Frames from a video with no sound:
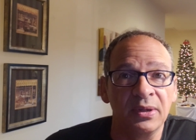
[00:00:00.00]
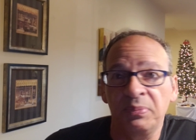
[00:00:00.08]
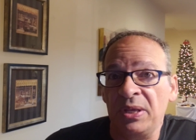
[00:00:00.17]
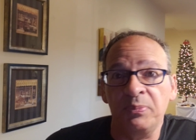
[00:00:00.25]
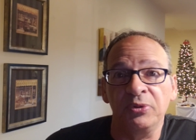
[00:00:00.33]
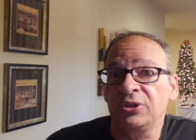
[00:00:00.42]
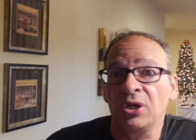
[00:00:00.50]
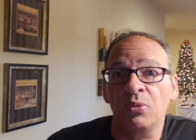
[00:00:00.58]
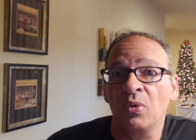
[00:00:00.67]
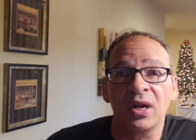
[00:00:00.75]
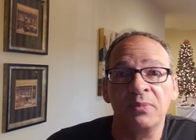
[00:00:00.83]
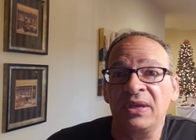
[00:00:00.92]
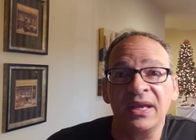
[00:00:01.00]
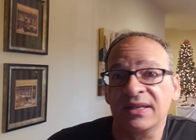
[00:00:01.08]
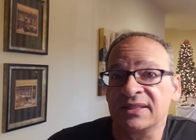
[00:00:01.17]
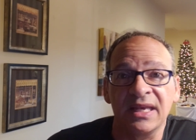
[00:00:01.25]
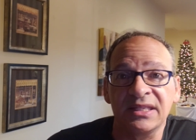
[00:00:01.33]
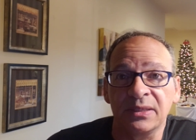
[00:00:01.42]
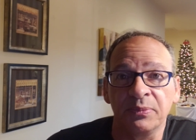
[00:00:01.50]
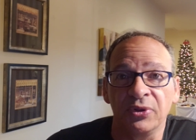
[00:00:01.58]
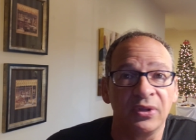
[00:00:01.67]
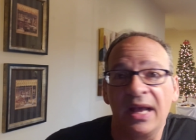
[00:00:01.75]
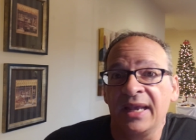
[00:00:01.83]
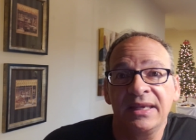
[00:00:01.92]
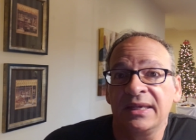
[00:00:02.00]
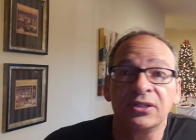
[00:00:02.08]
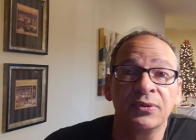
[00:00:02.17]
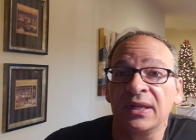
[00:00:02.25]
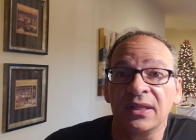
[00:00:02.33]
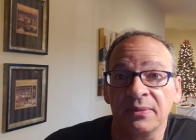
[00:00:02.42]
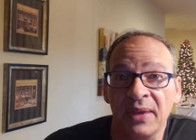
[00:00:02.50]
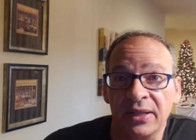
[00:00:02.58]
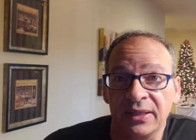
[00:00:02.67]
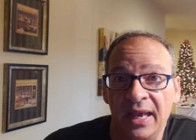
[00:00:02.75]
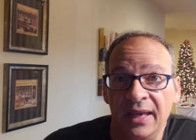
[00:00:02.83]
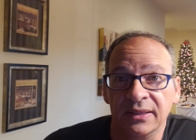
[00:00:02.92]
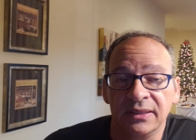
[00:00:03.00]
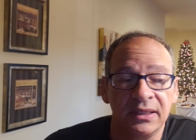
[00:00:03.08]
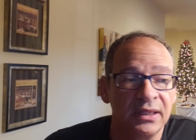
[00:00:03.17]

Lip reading: People don't want to be accessible. I can't do anything about that.